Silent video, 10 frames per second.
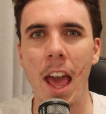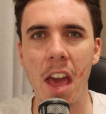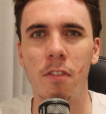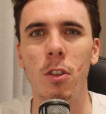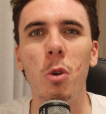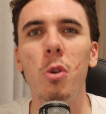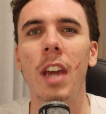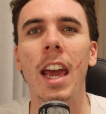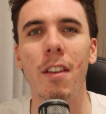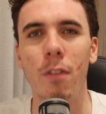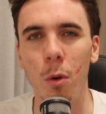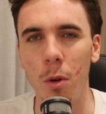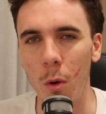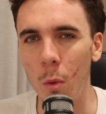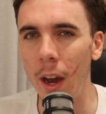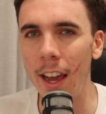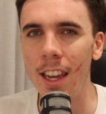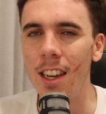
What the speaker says: FU key forward away.